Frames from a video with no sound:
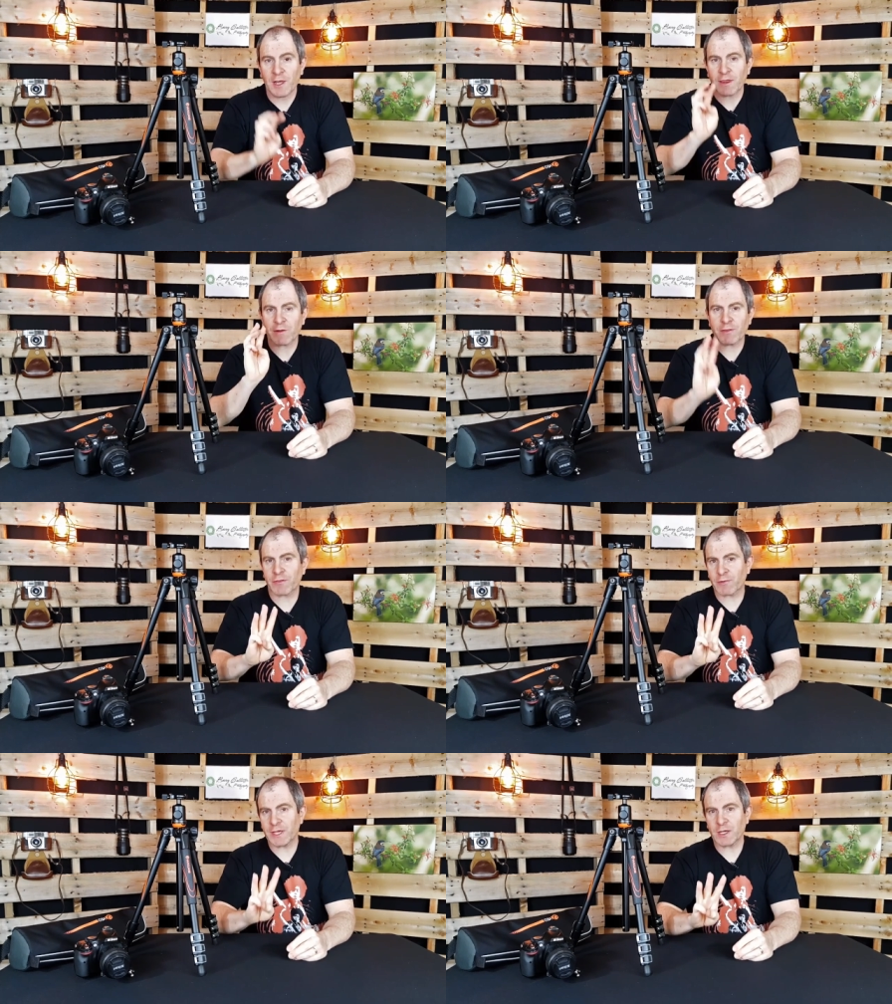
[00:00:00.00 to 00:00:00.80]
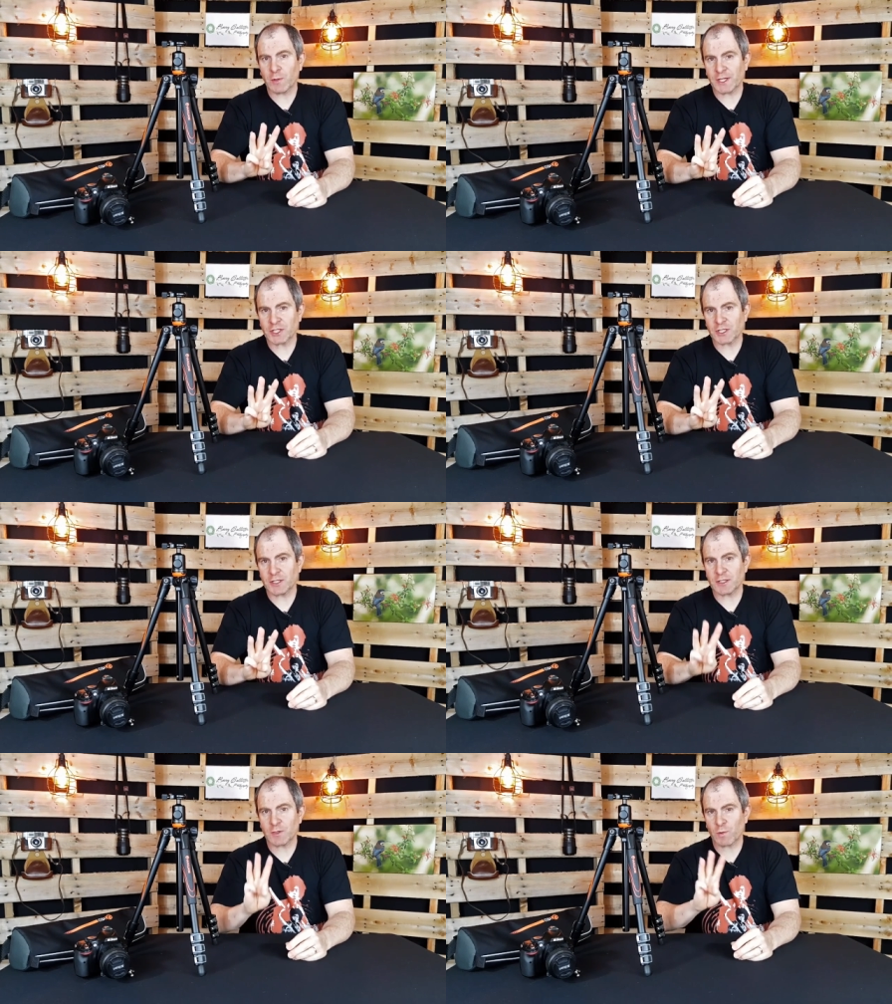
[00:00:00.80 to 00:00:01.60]
There are three
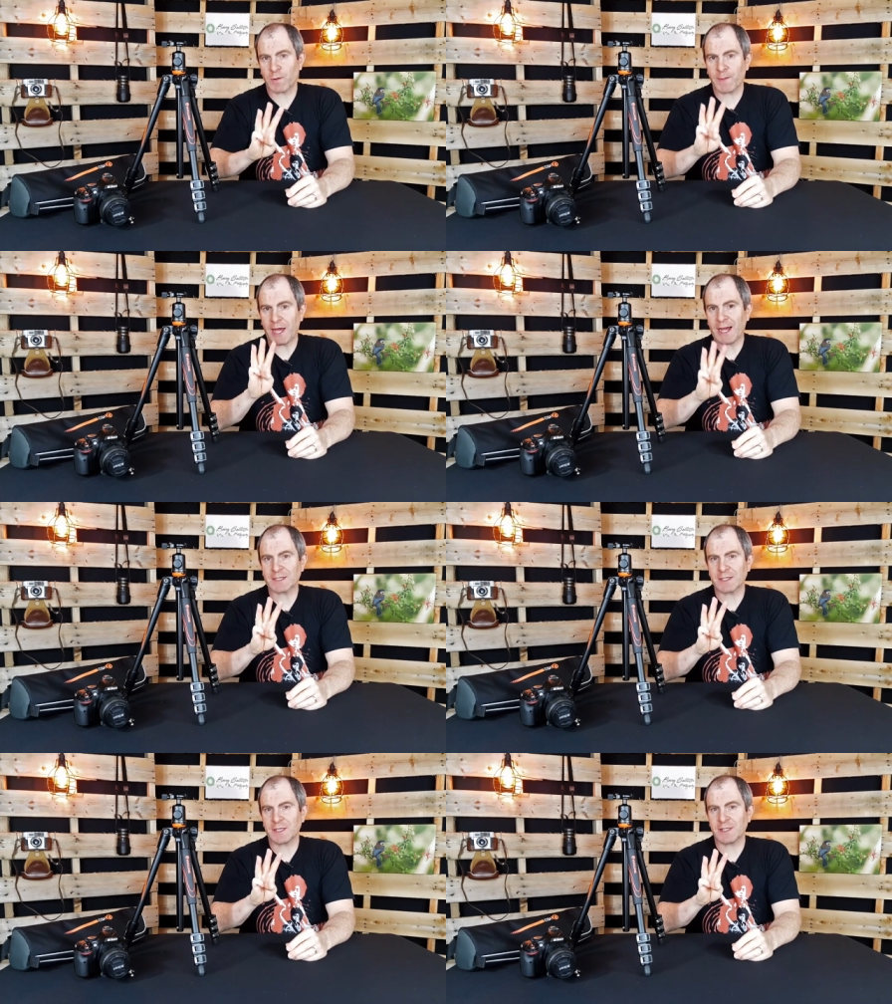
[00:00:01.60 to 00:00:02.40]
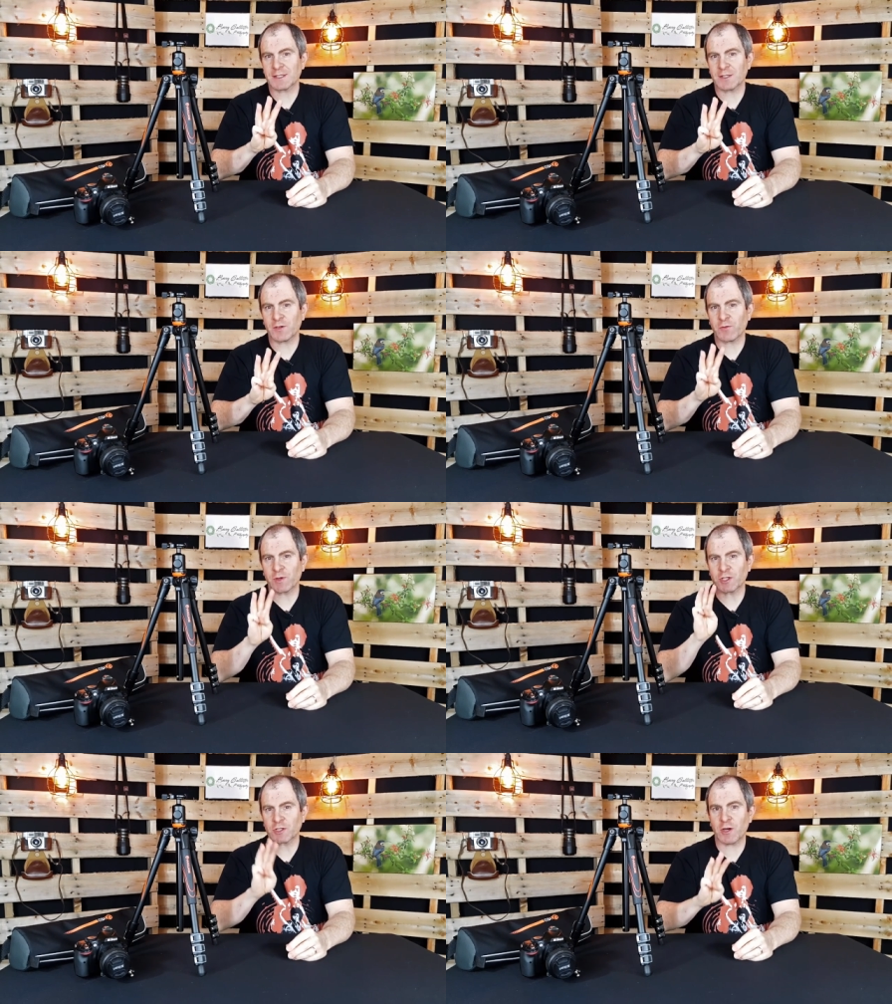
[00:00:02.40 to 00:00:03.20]
questions you want to be asking yourself
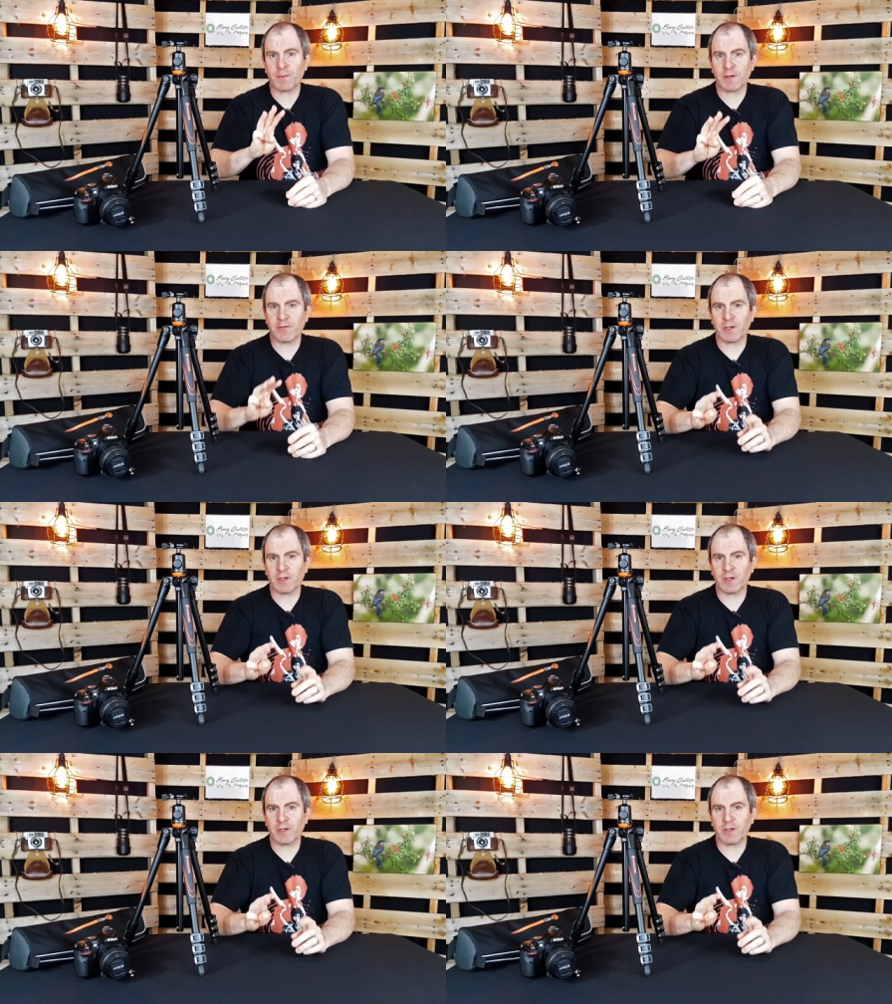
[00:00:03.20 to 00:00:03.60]
when shopping for